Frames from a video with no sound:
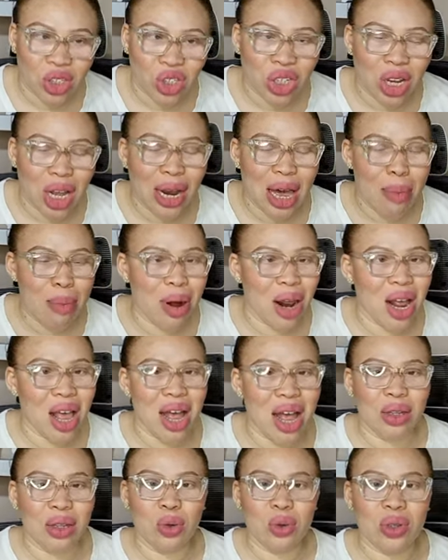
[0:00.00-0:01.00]

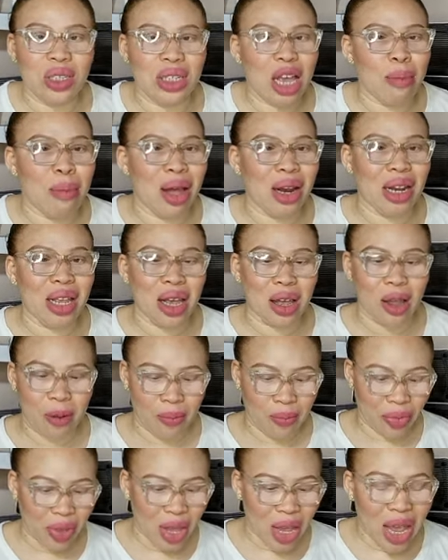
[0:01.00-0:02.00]
Shalabrakatu Samaria.
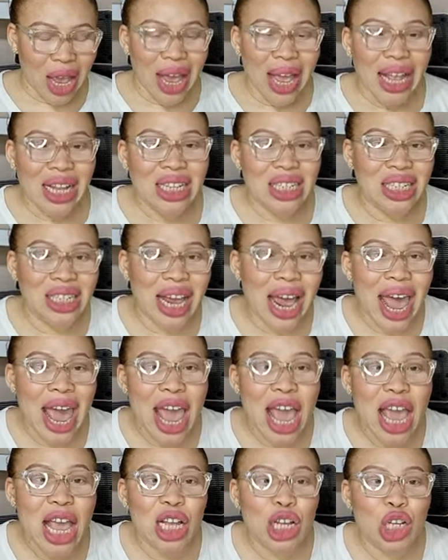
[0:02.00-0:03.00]

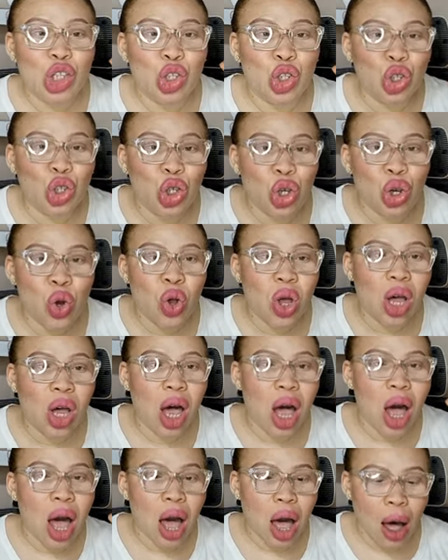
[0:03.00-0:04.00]
They took
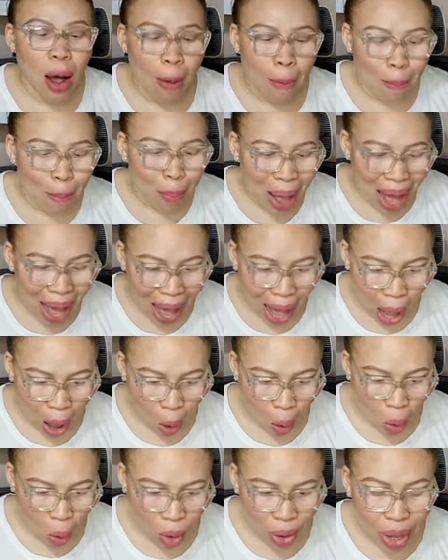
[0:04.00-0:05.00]
a
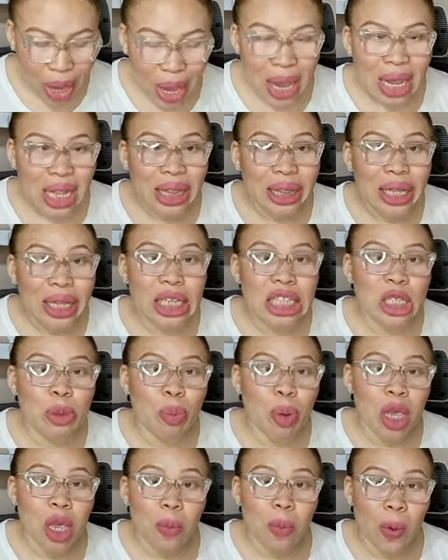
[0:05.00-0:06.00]
bow. These
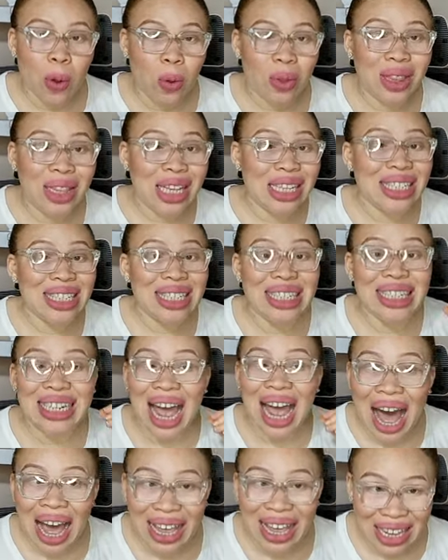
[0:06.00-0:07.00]
people, these
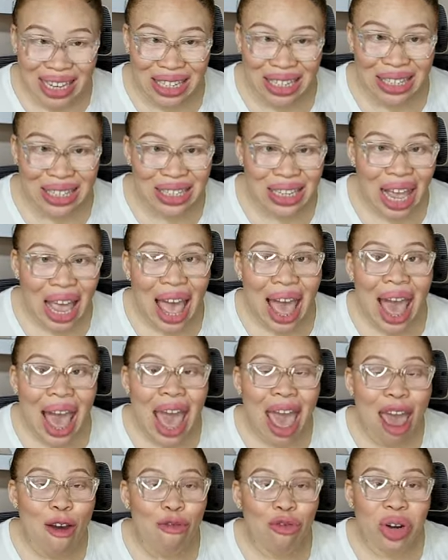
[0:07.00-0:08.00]
giants,
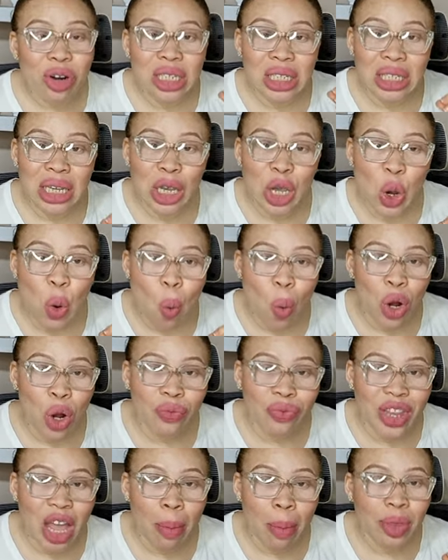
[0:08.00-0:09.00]
every single one
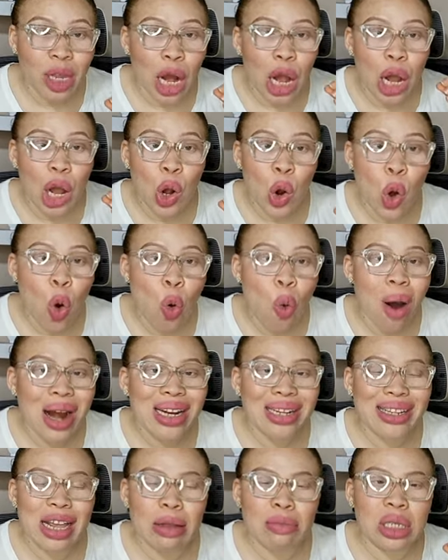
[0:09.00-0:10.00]
of them, they
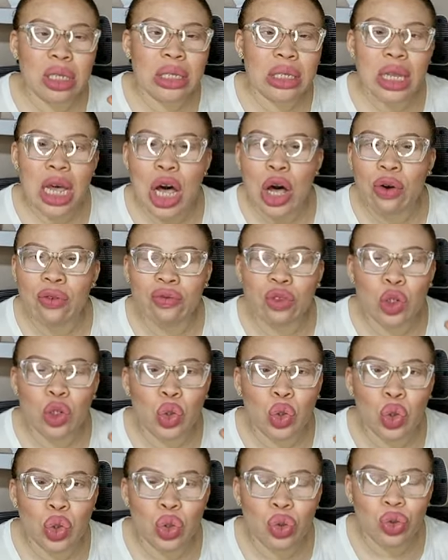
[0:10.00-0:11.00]
lowered themselves
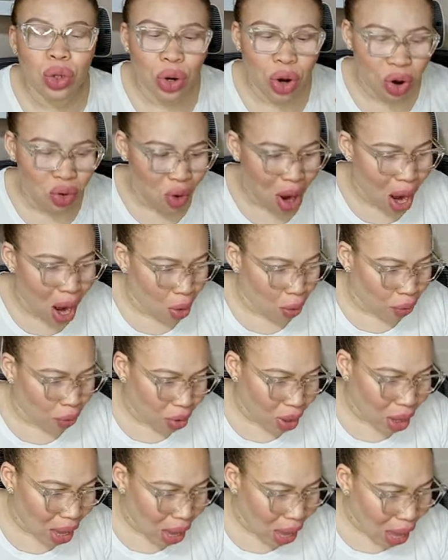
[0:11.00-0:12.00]
to the
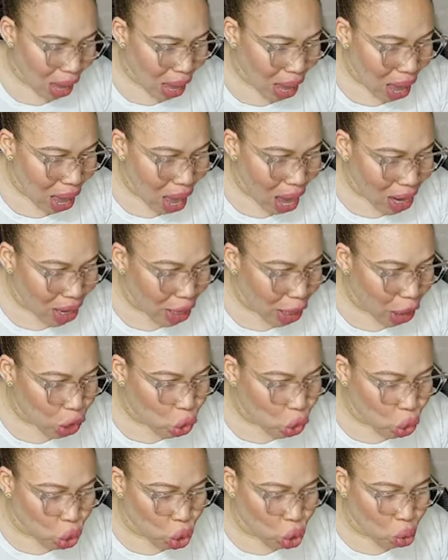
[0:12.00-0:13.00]
ground and they
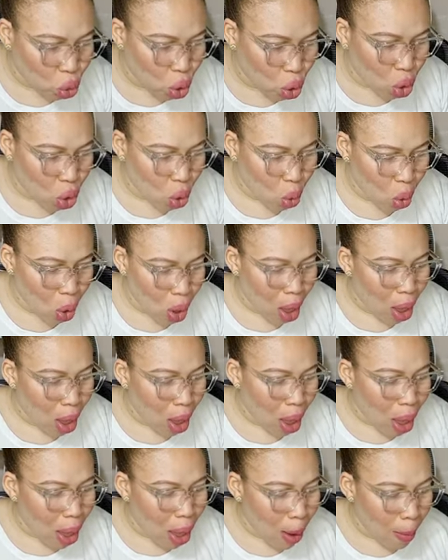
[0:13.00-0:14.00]
took
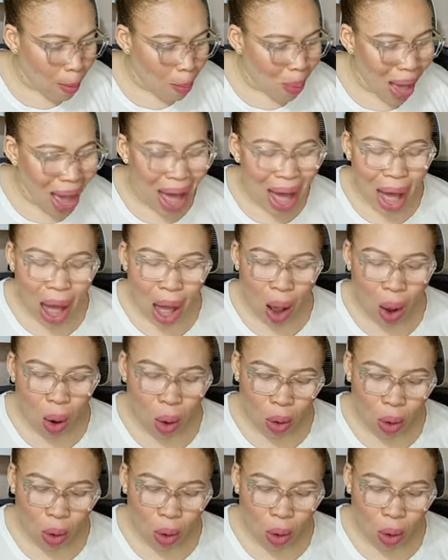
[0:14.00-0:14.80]
a bow.